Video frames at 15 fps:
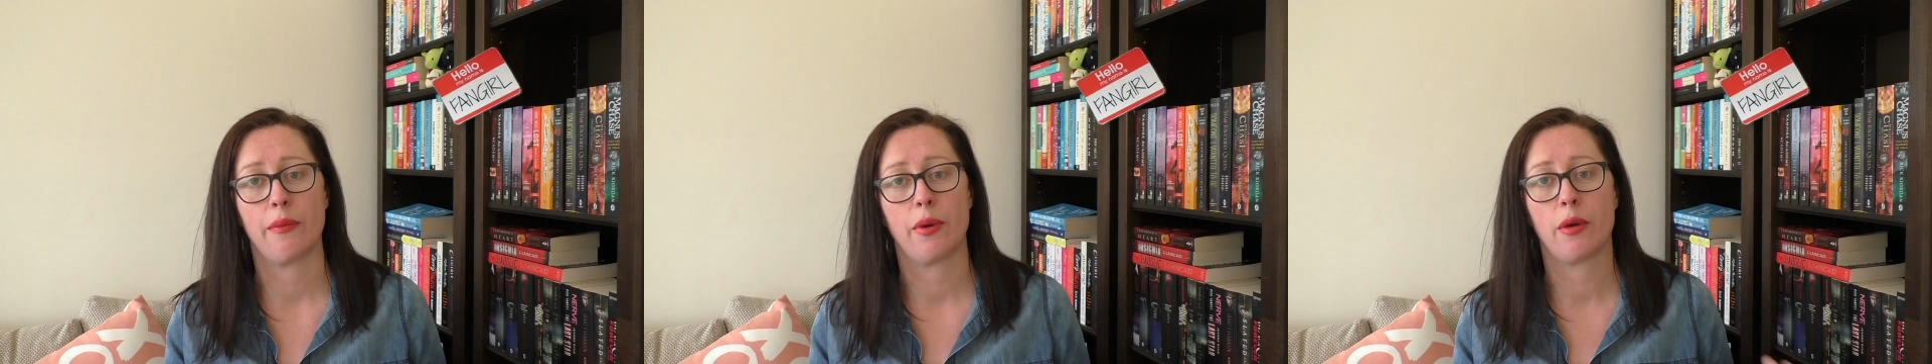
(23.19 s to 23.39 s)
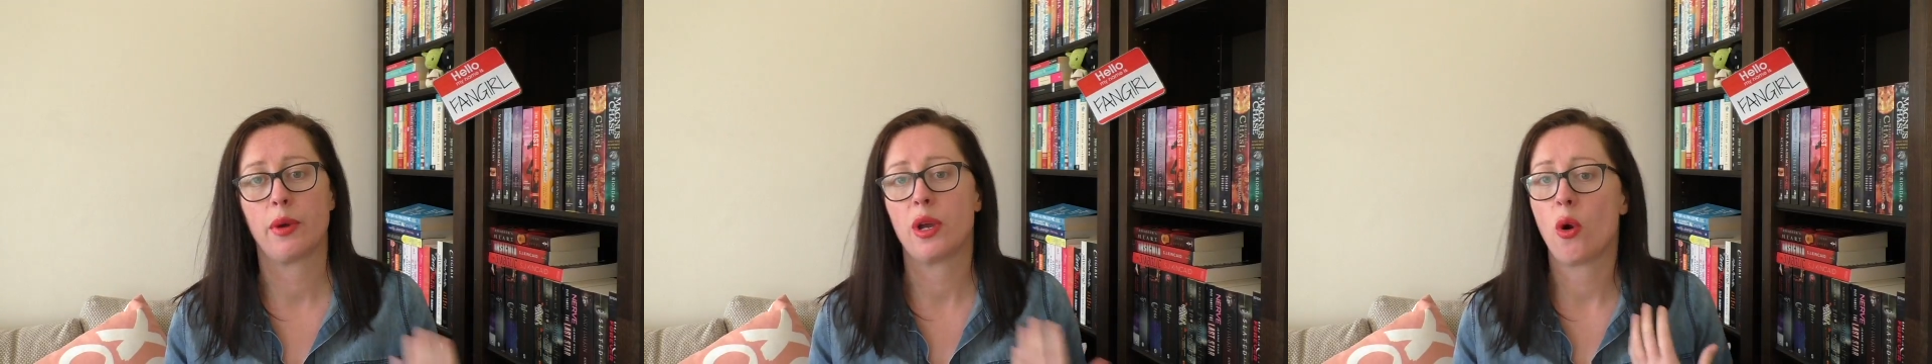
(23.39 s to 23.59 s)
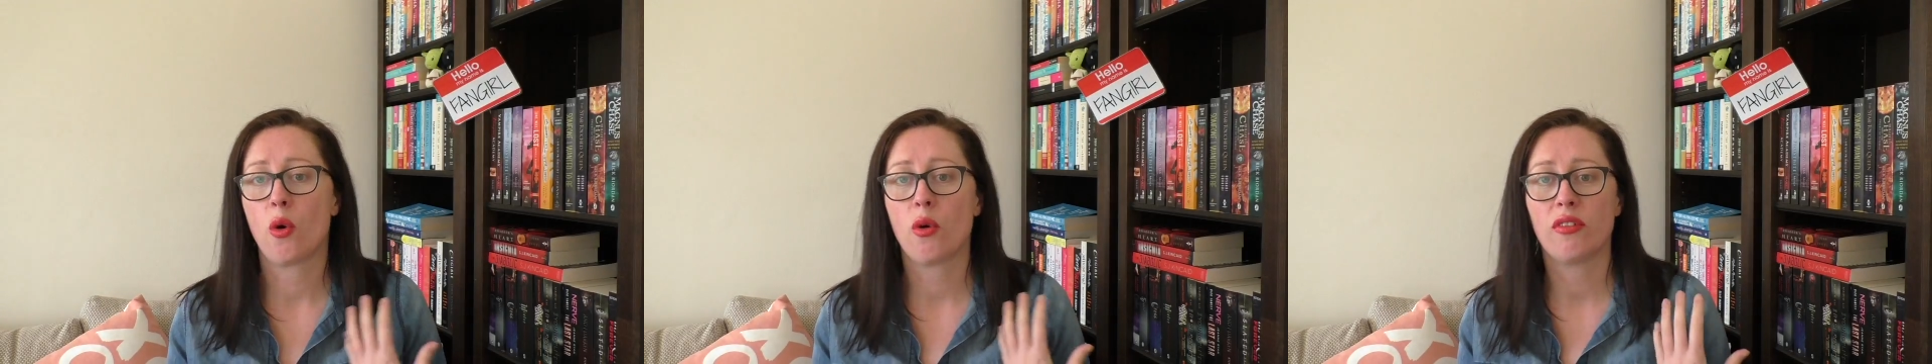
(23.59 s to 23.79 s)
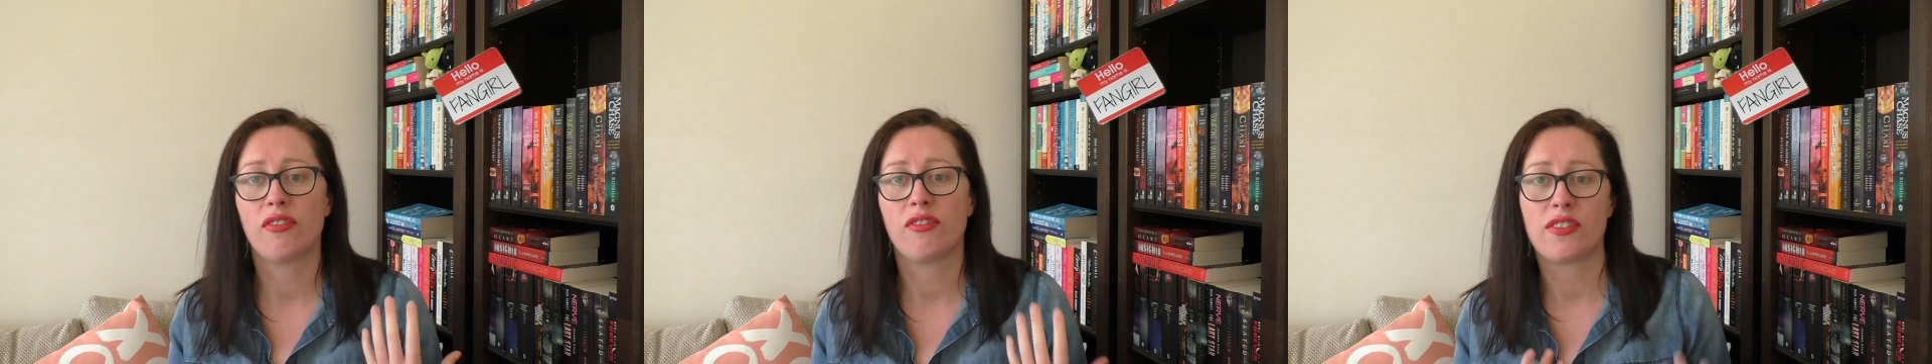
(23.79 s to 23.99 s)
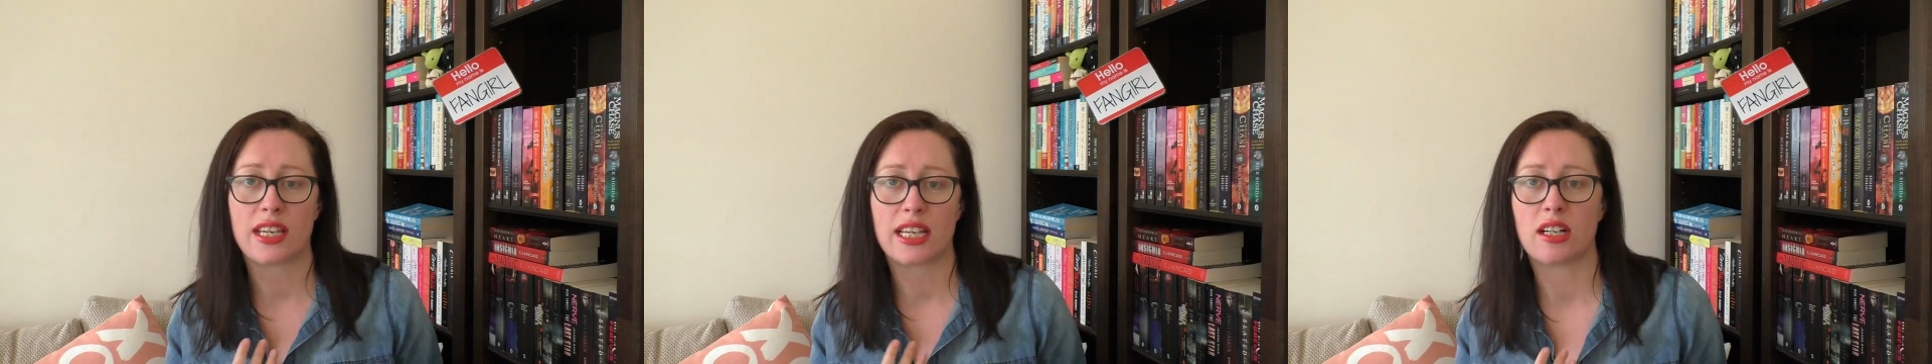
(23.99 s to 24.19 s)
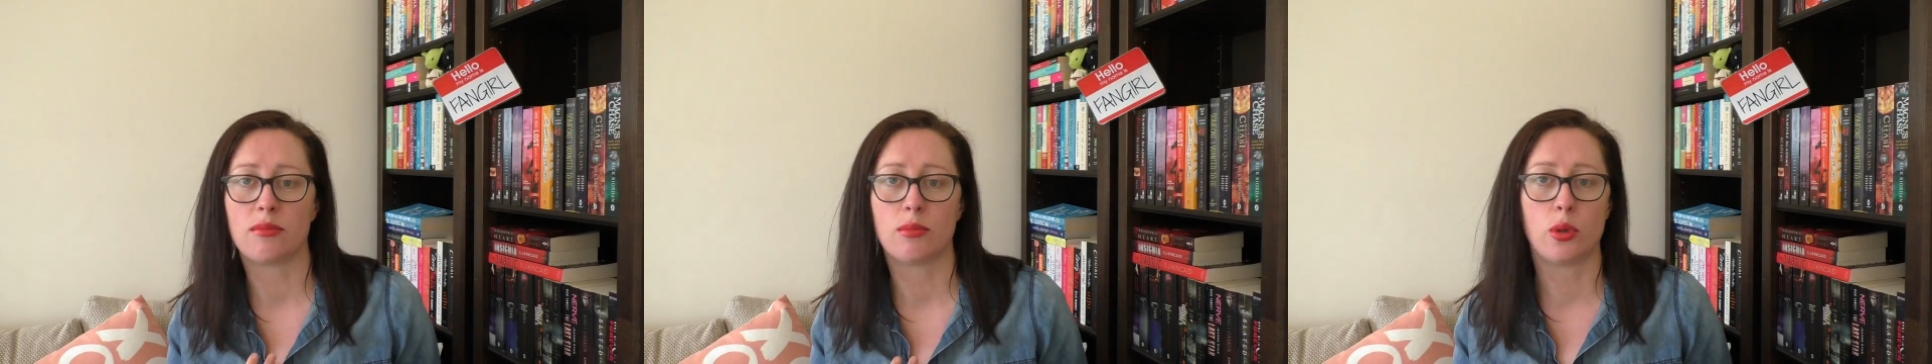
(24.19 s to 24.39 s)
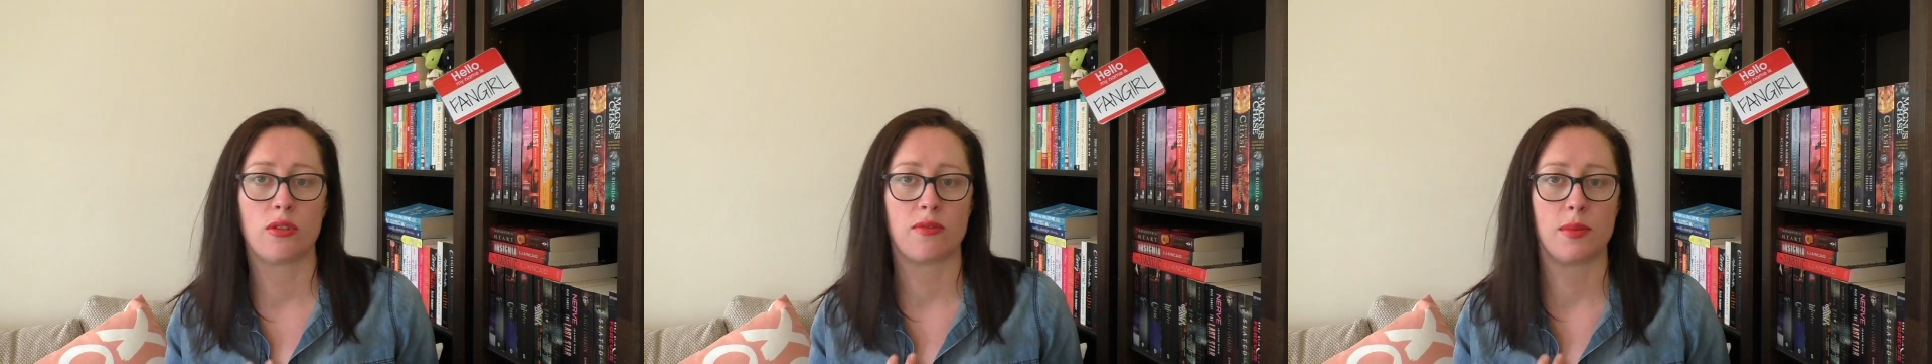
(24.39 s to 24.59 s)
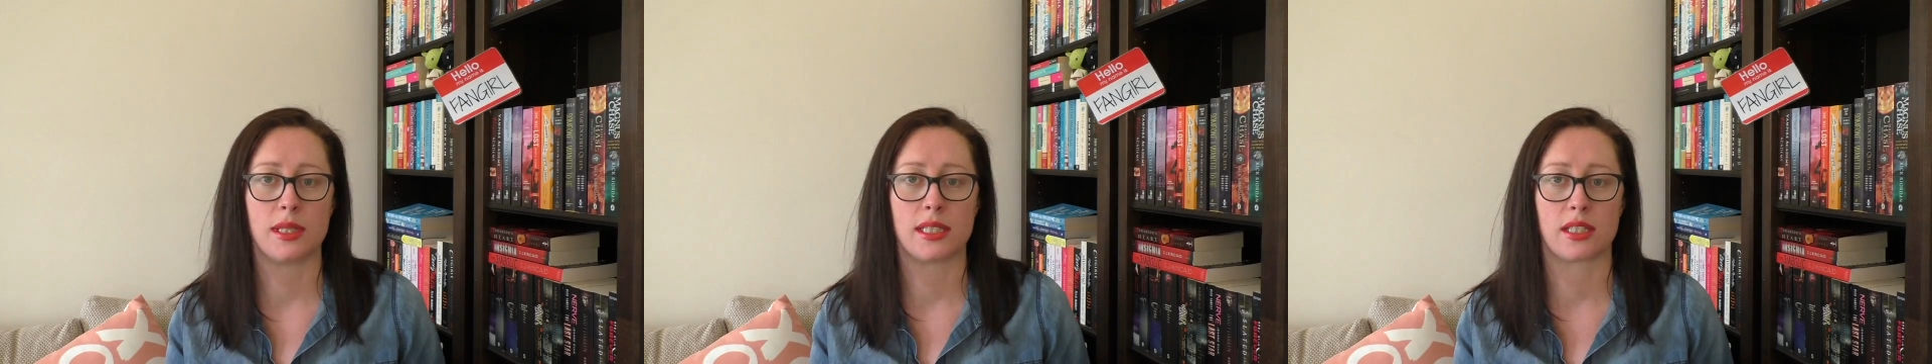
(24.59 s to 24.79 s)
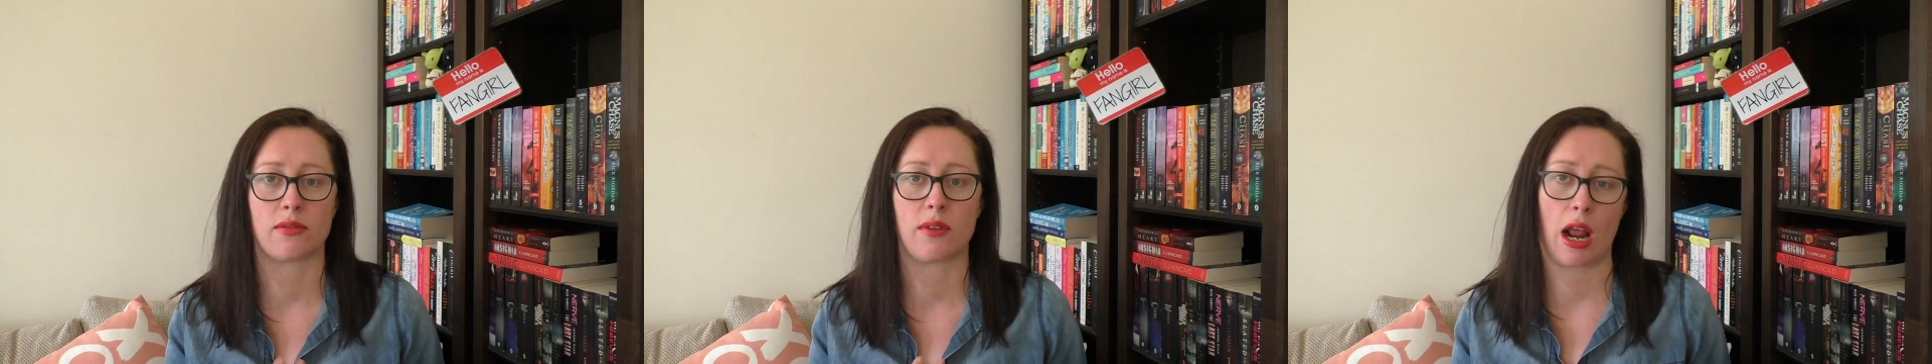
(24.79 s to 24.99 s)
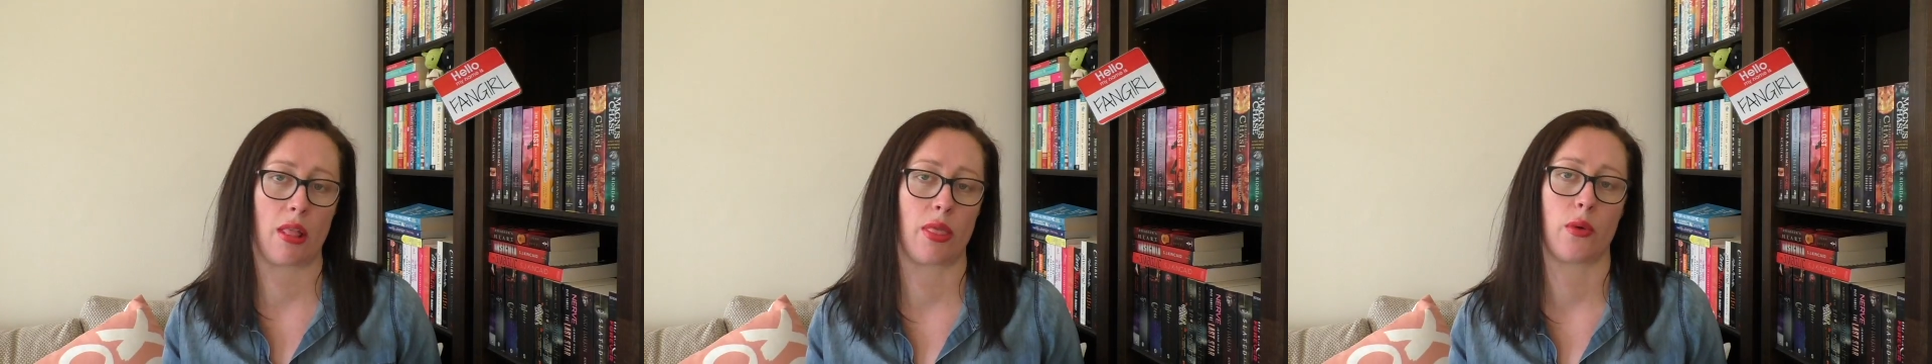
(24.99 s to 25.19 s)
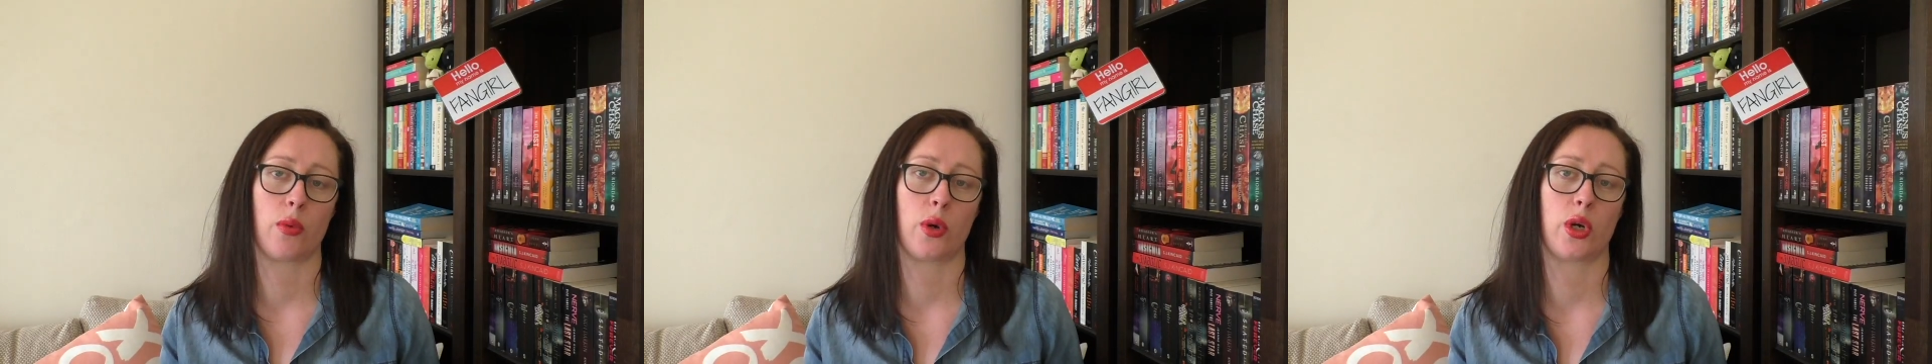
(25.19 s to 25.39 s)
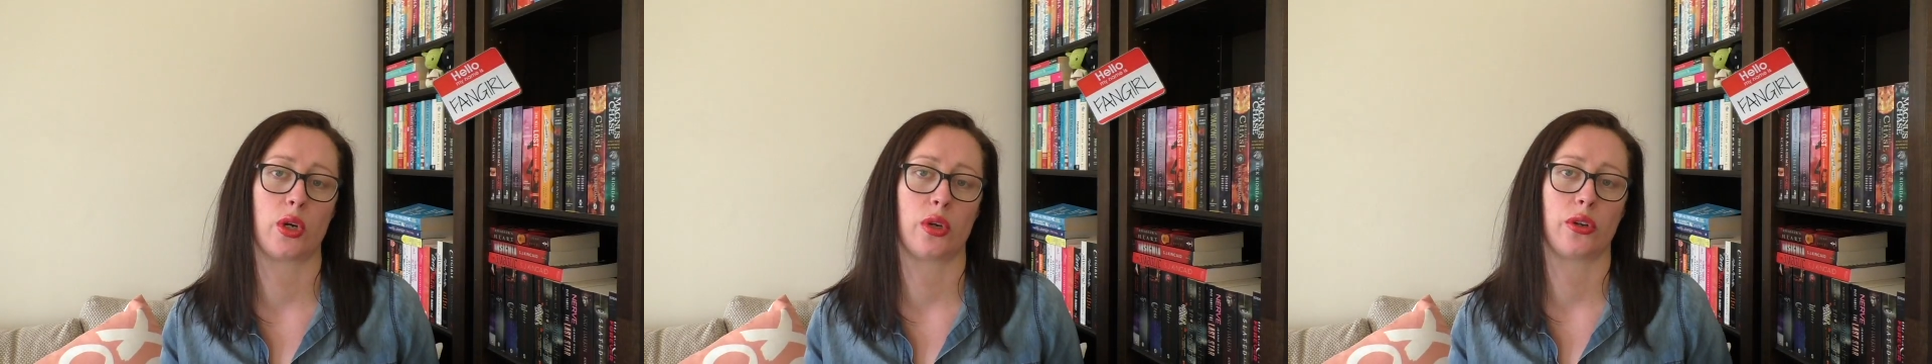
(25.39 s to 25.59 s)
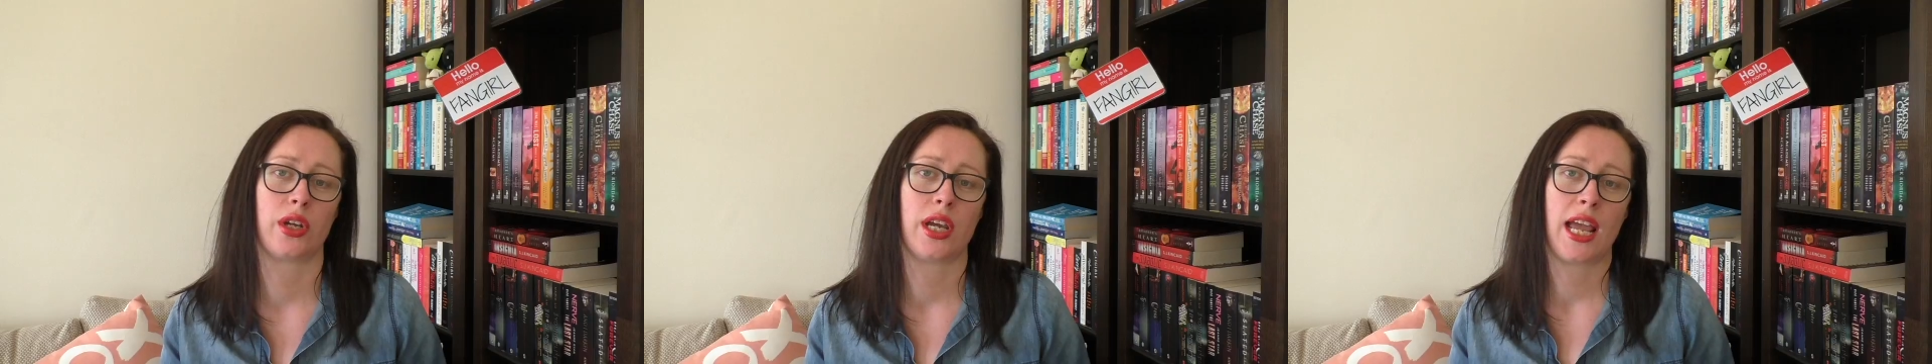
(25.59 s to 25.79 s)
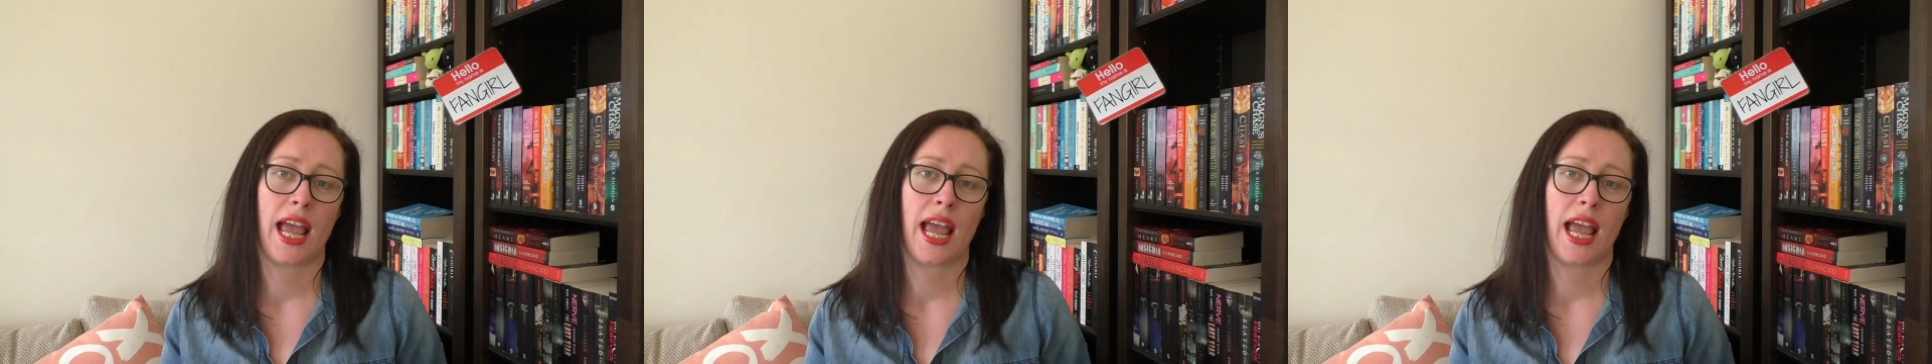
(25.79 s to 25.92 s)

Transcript: where we all feel movements around the world,